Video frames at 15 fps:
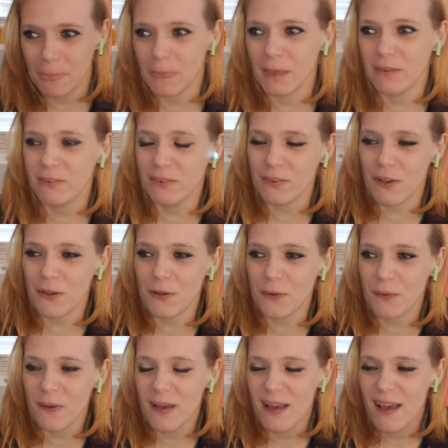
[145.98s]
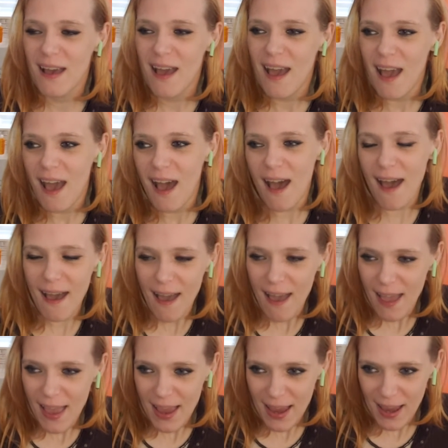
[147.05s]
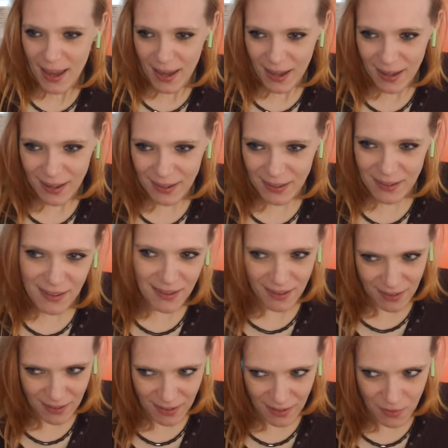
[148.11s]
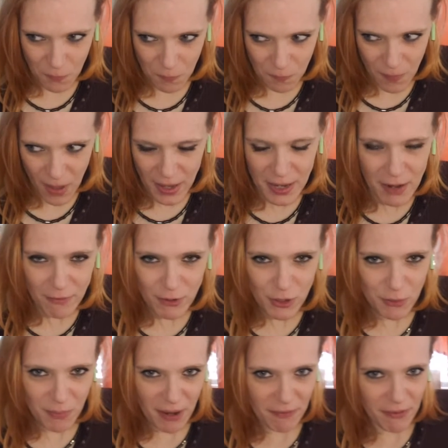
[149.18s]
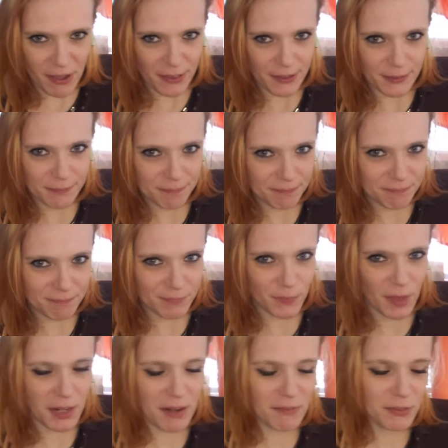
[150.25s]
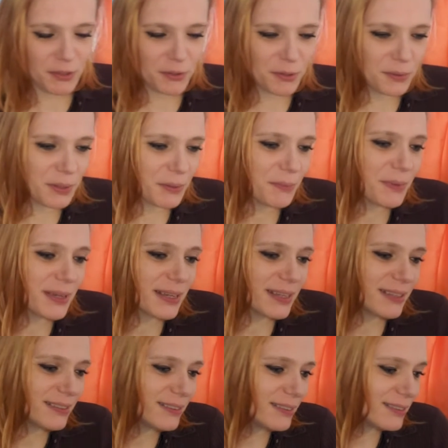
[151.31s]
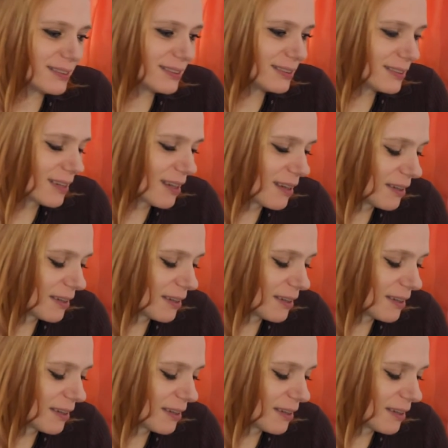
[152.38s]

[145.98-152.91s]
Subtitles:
So I never knew my father. I never knew who he was.